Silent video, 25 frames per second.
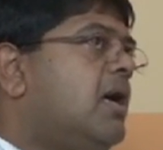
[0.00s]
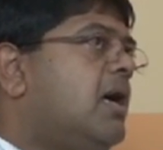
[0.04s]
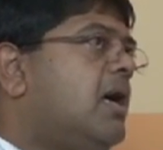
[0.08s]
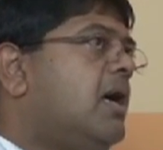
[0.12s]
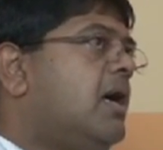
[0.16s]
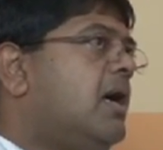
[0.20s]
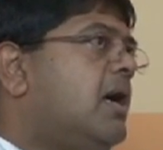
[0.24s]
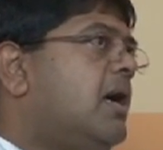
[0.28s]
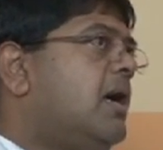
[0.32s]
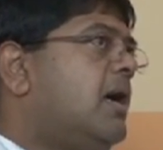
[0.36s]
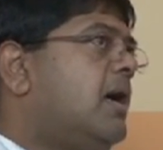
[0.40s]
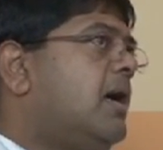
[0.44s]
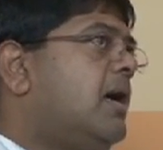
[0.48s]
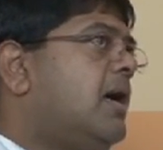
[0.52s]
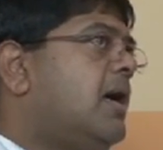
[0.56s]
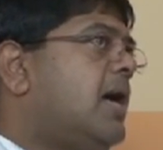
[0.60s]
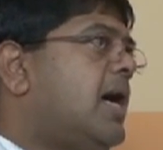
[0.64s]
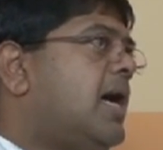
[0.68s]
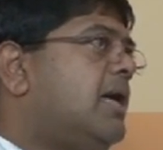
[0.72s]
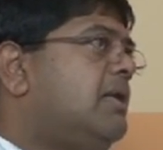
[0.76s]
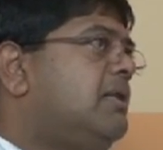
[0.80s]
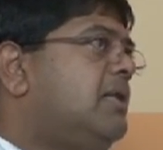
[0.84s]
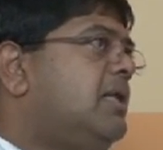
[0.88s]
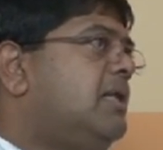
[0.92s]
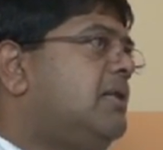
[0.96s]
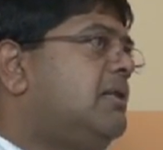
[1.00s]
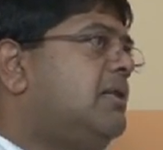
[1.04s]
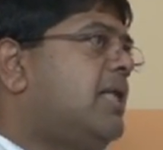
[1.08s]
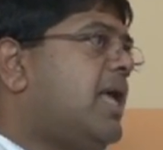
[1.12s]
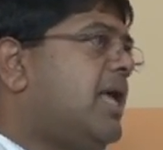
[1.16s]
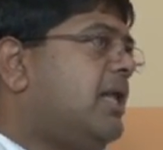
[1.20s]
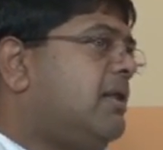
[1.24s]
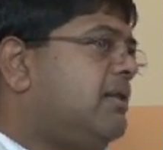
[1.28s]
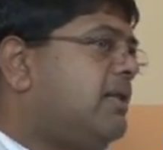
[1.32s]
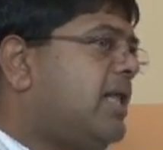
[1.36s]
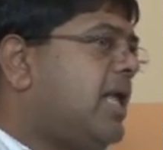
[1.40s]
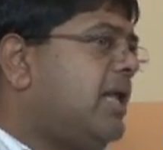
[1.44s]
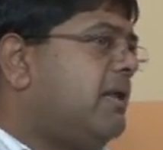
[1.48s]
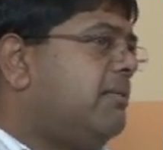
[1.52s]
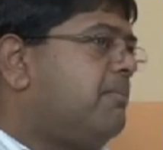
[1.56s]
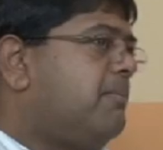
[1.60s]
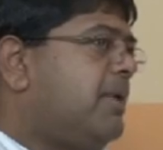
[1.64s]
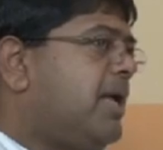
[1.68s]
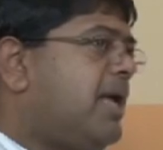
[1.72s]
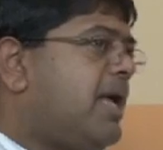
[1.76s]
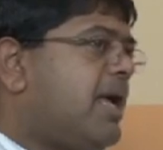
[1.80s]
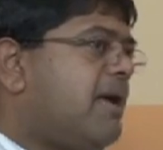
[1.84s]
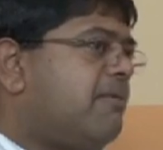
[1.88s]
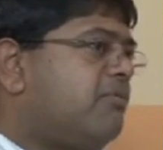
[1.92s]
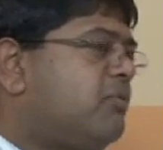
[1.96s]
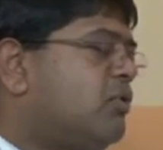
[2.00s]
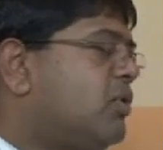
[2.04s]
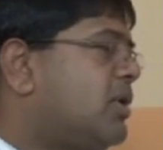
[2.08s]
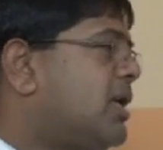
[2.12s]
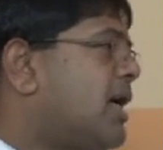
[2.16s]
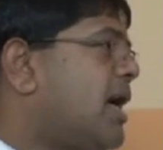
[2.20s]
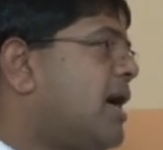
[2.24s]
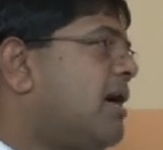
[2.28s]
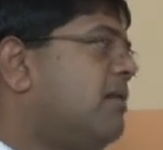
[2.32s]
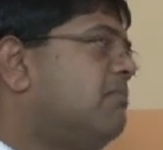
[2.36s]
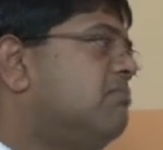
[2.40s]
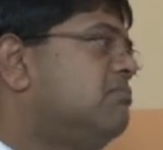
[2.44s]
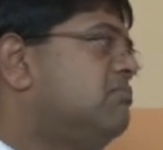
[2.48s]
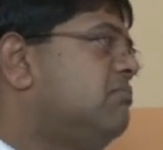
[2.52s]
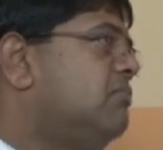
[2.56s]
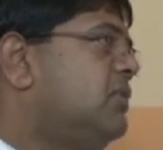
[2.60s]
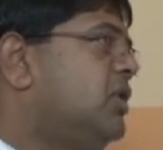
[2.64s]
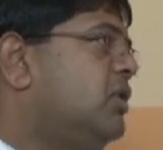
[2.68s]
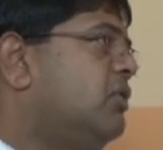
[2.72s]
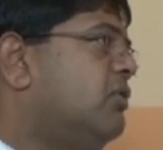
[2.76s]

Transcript: I think that may have to come,